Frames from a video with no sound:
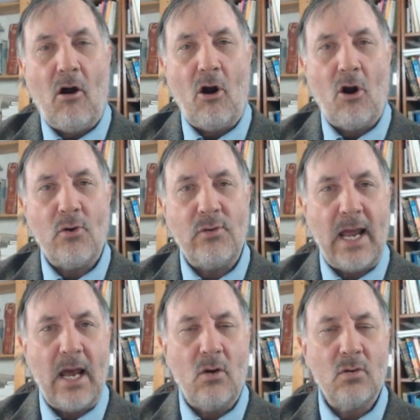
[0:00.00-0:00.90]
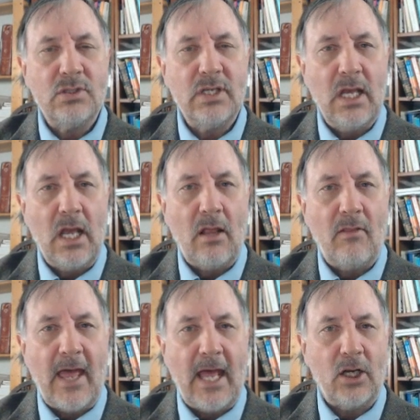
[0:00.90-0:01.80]
are nouns
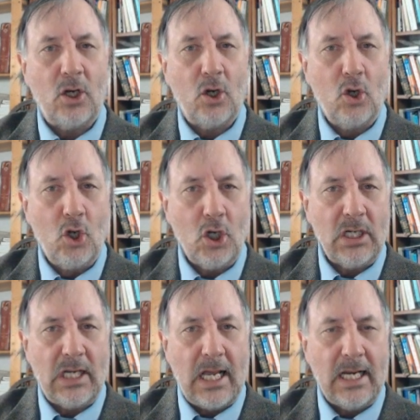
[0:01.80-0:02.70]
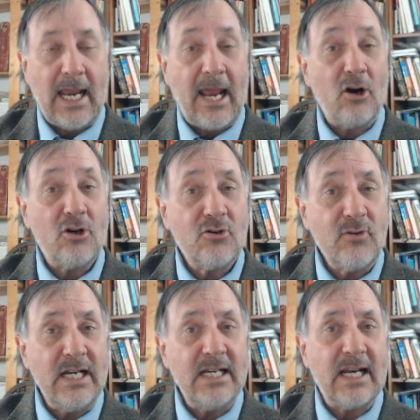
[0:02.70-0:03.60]
that look like and are
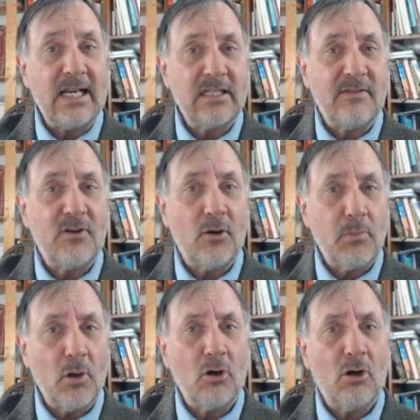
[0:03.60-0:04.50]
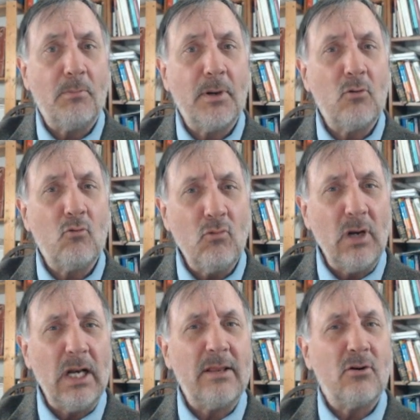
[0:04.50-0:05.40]
treated as if they're plural, but
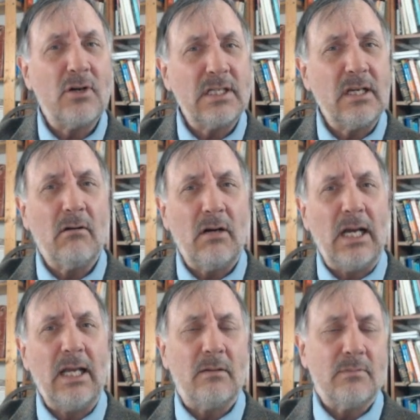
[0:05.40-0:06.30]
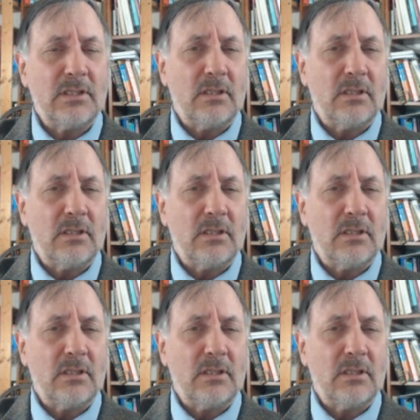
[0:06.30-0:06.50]
really they're a singular item.